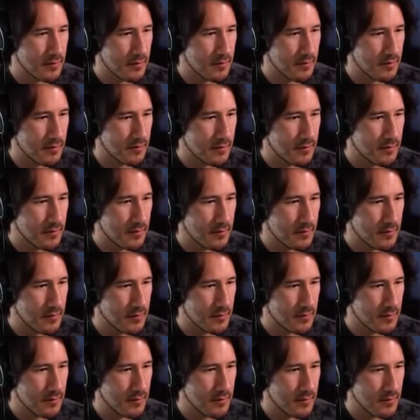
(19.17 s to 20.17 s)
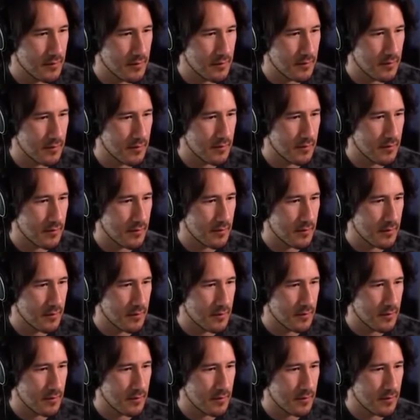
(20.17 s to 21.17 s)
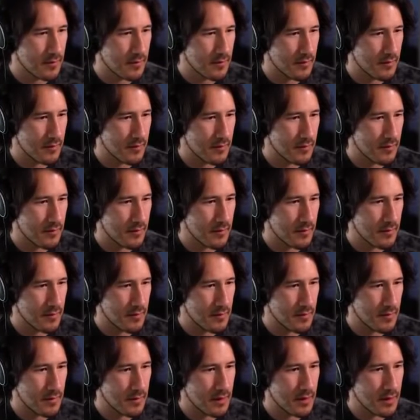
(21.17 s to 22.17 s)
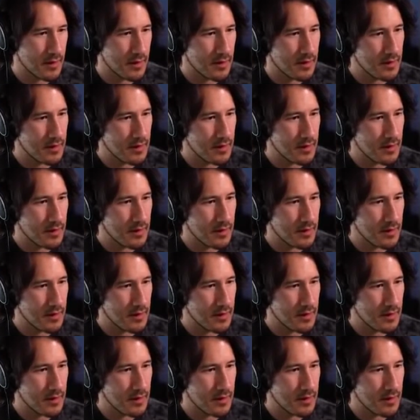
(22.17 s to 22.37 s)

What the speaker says: [no speech]